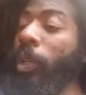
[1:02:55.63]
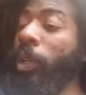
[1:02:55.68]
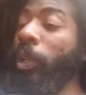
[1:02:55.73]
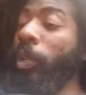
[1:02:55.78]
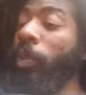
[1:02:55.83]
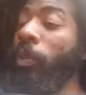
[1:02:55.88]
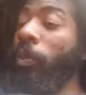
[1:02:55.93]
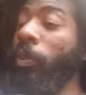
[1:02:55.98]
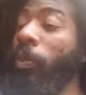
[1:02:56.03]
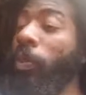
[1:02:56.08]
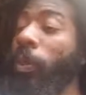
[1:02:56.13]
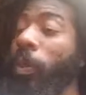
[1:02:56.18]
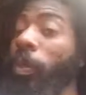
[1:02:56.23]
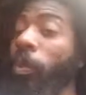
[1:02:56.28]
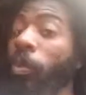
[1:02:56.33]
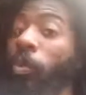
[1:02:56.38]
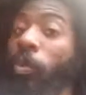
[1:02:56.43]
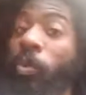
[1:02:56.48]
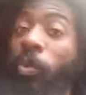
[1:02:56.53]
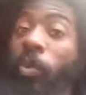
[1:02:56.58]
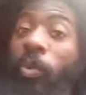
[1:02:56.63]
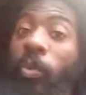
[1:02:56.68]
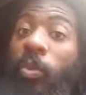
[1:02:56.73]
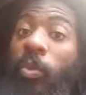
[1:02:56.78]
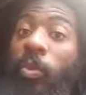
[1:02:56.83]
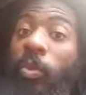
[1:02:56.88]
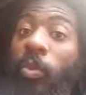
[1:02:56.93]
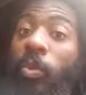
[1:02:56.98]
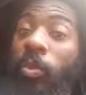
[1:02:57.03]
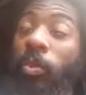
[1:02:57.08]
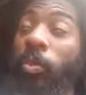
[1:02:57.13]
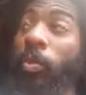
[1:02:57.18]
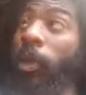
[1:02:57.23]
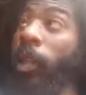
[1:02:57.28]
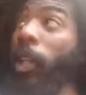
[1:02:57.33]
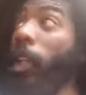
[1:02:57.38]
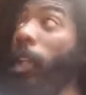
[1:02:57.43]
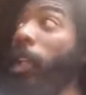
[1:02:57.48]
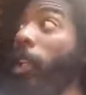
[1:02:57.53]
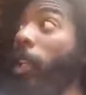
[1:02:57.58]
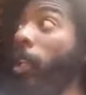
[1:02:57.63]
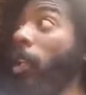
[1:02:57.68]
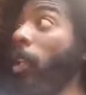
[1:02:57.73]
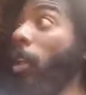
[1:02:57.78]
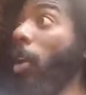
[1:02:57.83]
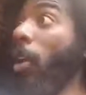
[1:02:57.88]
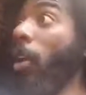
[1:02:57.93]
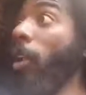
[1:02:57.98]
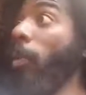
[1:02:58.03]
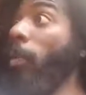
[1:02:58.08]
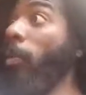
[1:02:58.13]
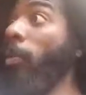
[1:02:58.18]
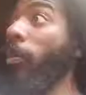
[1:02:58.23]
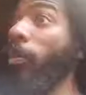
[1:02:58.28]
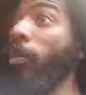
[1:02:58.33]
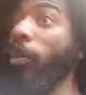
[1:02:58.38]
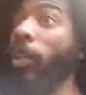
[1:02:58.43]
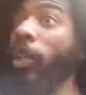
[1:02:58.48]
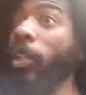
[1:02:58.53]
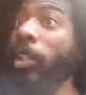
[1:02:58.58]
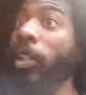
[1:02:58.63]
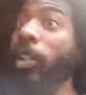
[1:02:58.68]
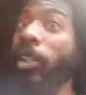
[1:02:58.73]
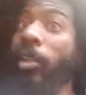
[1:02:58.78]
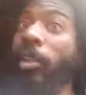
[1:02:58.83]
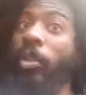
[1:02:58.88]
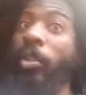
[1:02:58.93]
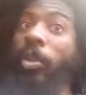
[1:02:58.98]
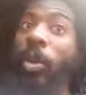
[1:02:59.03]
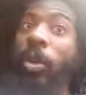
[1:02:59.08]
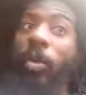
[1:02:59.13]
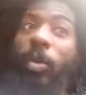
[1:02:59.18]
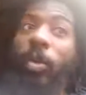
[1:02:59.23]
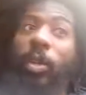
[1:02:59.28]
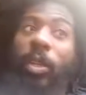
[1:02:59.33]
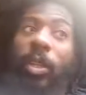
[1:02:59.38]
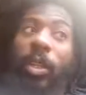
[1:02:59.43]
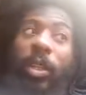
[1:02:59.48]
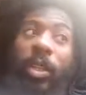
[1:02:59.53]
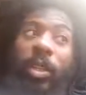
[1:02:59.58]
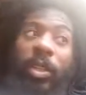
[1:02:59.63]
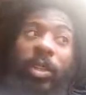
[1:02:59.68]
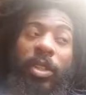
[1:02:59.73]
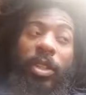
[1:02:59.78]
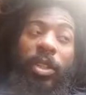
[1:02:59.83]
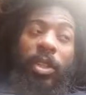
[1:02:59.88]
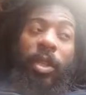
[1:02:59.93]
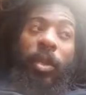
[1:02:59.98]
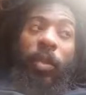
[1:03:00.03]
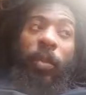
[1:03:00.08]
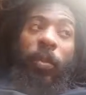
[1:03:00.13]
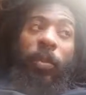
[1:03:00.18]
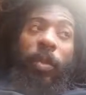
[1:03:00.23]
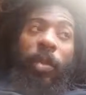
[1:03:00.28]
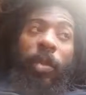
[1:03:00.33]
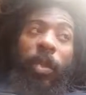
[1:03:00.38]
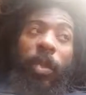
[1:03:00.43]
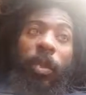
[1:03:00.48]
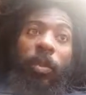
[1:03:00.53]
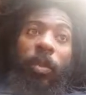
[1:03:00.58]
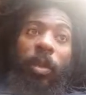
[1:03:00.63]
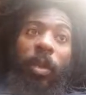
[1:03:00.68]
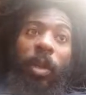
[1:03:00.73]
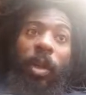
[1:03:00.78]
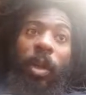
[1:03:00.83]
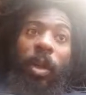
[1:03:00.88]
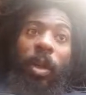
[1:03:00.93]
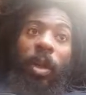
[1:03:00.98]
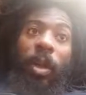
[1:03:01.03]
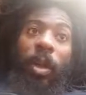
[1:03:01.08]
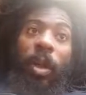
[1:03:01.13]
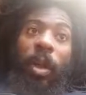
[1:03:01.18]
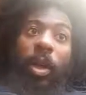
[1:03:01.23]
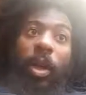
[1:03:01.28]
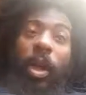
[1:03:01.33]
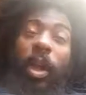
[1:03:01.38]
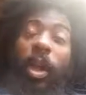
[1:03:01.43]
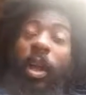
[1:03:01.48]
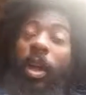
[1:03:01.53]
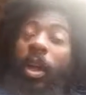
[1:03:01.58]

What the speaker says: from playing dumb because someone then just opened up a